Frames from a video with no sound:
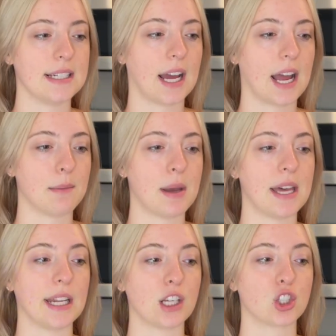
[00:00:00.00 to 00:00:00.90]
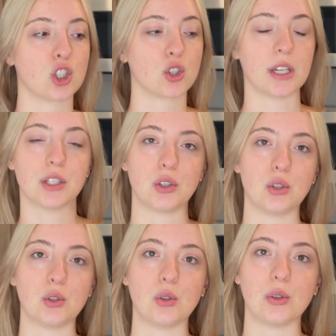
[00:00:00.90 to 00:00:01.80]
I'm heading straight
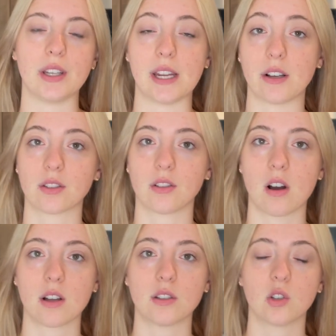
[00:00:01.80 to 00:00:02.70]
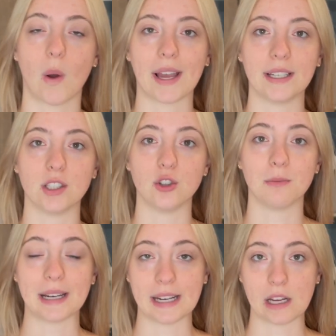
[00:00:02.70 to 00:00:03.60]
to the nail salon so I can do
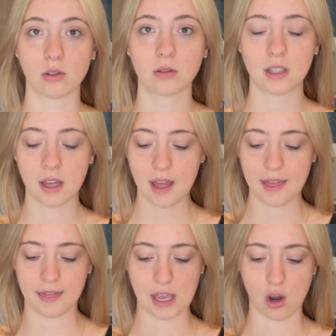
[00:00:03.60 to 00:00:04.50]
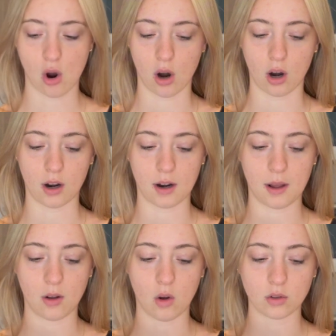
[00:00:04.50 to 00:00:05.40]
my nails. They are
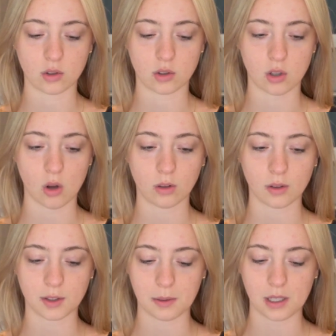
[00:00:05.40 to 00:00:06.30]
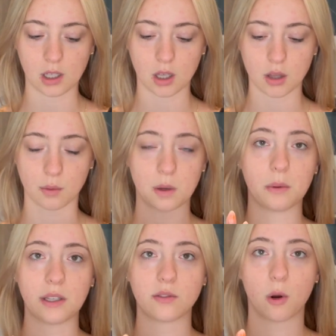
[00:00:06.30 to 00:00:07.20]
so close to being 3
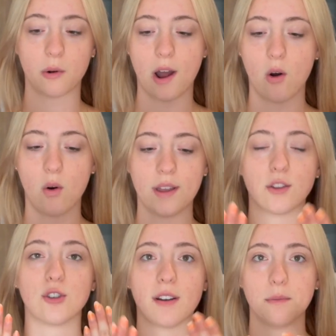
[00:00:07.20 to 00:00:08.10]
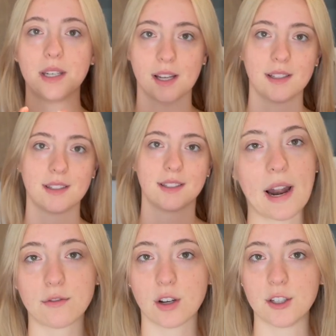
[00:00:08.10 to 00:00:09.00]
weeks grown out and they're driving me nuts. Right
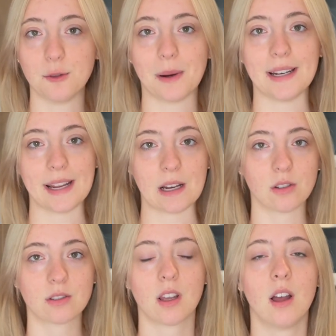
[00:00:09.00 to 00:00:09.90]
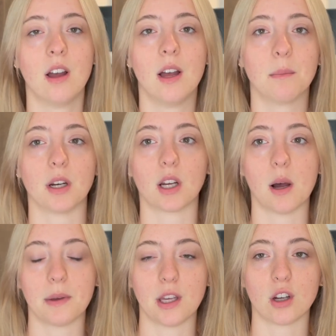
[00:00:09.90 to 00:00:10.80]
after I do my nails, I'm gonna
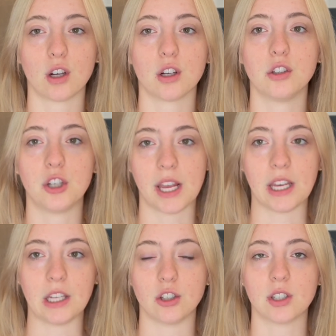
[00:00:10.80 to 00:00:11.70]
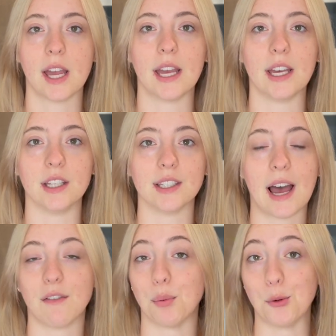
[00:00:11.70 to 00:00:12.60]
come here, change, and
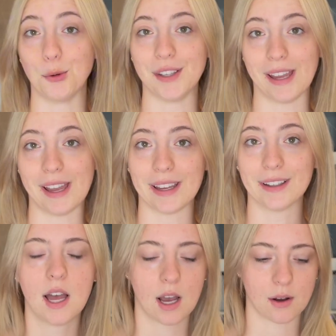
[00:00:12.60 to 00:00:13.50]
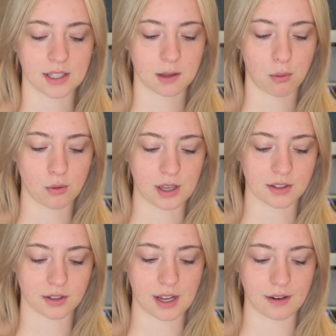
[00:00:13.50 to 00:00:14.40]
have a pool day. I was at the pool
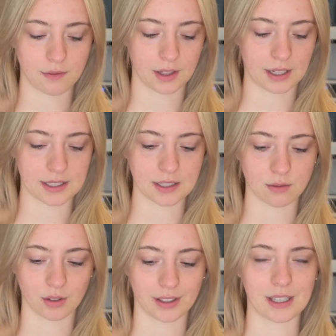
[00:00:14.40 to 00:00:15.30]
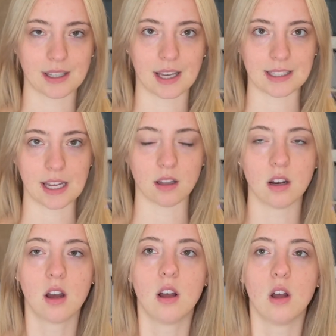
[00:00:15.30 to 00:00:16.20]
yesterday and feel like I didn't really get that tan.
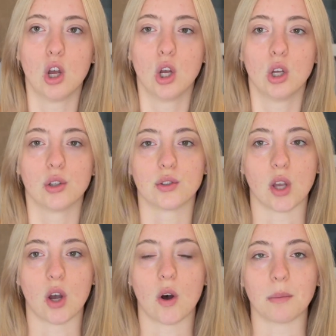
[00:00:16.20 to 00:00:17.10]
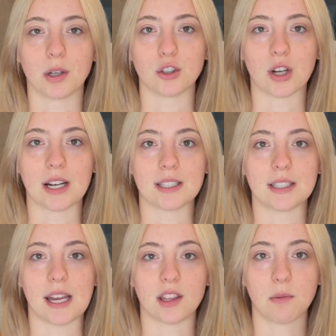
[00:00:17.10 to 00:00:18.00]
So I'm gonna try to
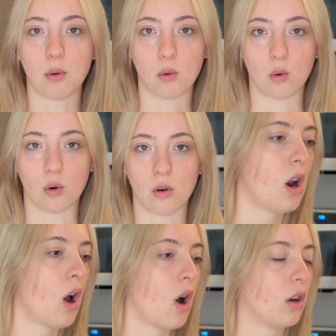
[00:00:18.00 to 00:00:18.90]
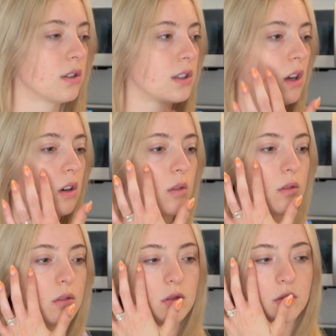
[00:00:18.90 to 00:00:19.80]
stay at the pool. Also,
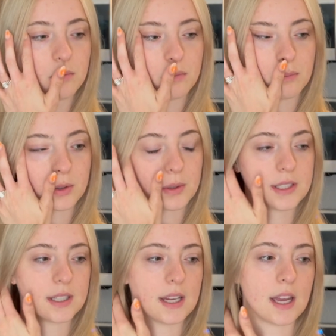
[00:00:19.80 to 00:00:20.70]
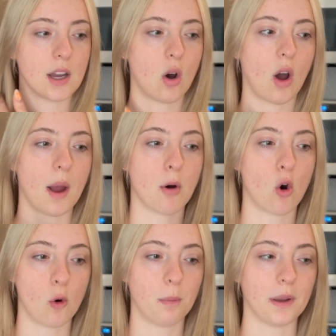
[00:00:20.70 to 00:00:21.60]
between today, I'm
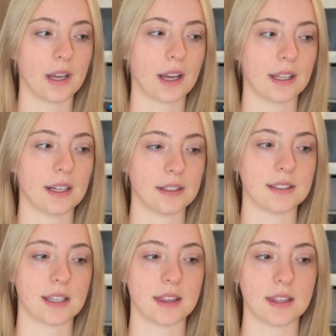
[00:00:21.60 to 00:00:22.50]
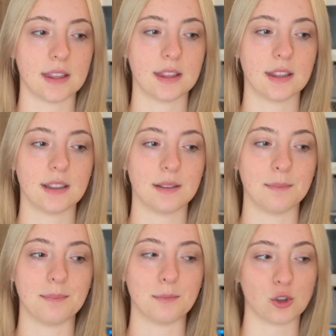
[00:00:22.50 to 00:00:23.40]
hoping I can at least get
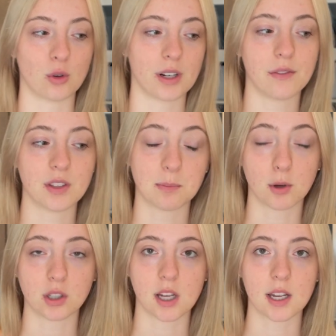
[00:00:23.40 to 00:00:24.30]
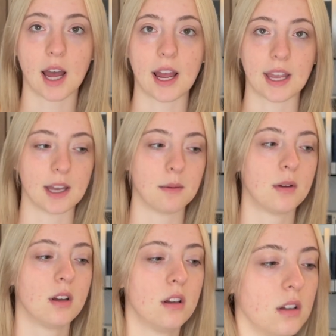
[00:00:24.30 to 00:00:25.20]
majority of this book done. I
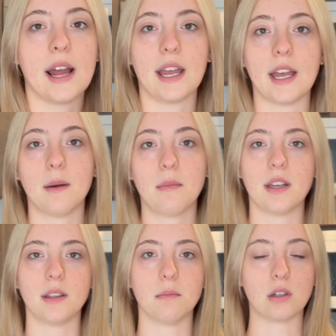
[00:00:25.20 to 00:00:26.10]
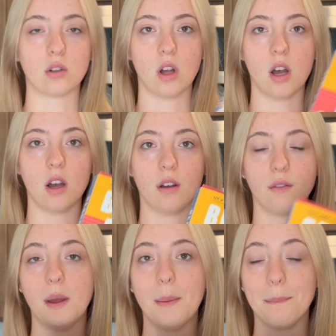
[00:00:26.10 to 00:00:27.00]
am in the middle
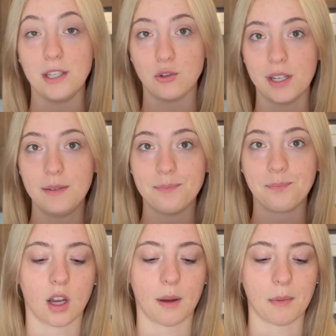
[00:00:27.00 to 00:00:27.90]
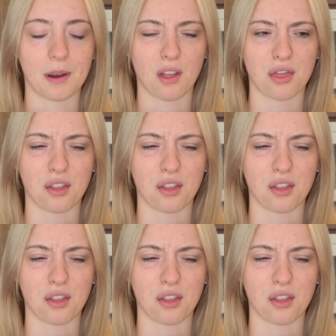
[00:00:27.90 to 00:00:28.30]
of Beach Read. I'm about